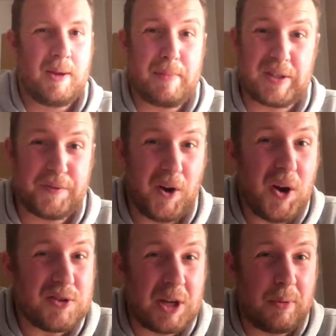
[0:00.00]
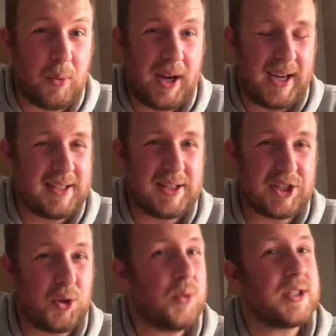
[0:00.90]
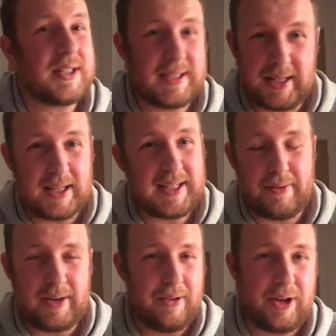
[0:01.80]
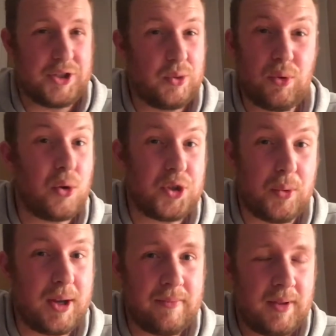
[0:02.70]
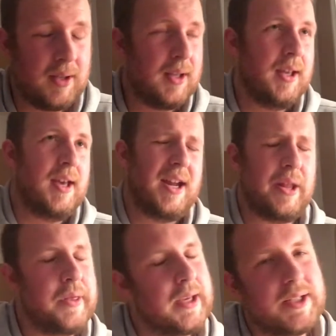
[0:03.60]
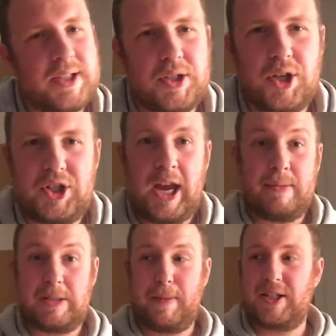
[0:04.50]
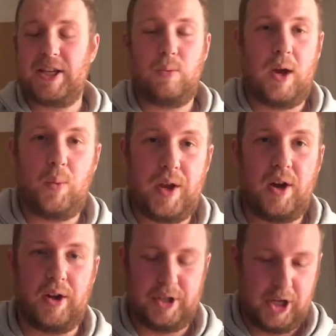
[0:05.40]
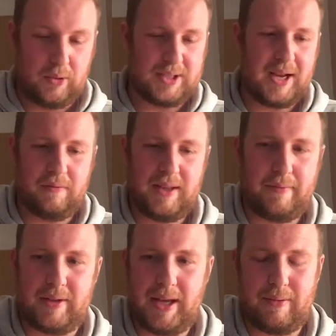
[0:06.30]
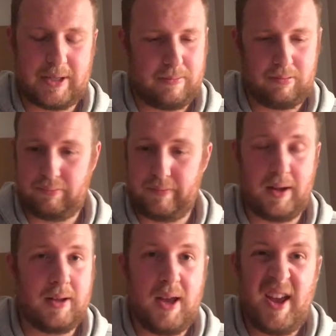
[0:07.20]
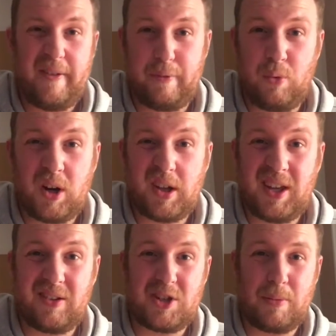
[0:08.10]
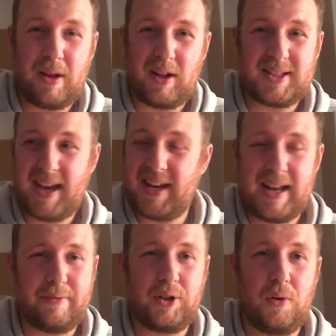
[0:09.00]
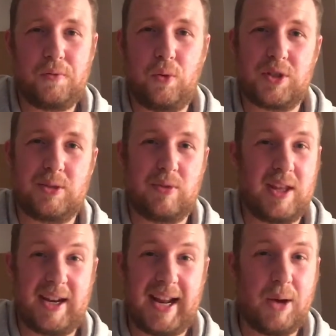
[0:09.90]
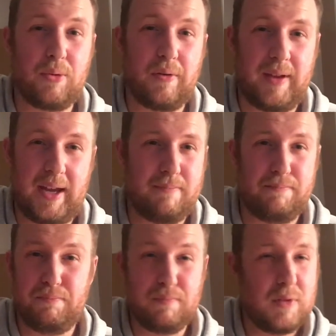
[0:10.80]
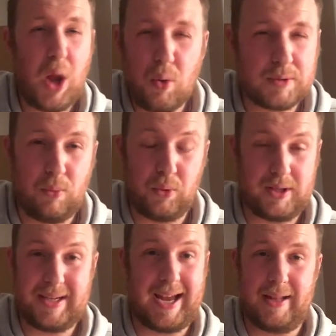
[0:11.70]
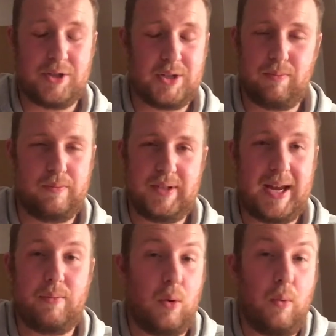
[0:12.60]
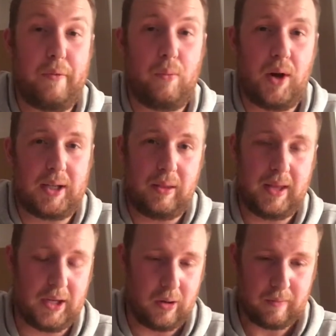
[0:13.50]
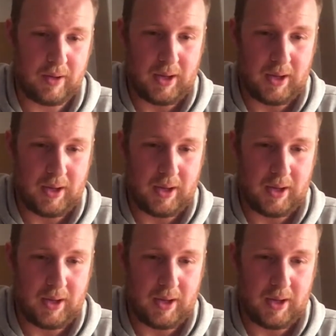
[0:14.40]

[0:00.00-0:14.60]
But as far as I'm aware, the schools in the Devon area do not do it. And I think it's such a shame, especially where we are. You know, South Devon, there is, from what I can think of, top of my head, like 10, 11 golf courses within an hour of here. Loads more than that, just 10 from what I can think of.